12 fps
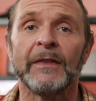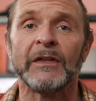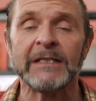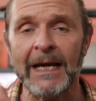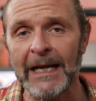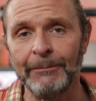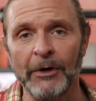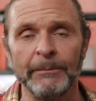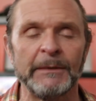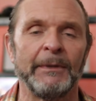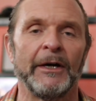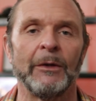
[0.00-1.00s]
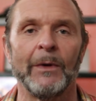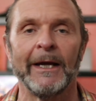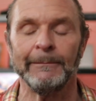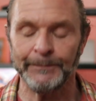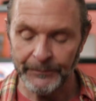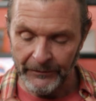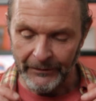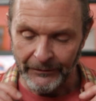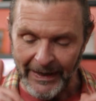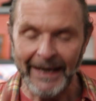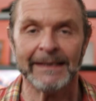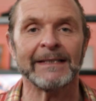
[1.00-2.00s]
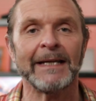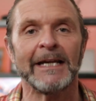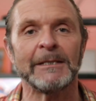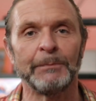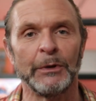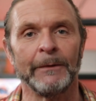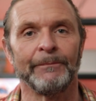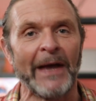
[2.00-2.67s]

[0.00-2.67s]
The teleprompter, by the way, that stays put.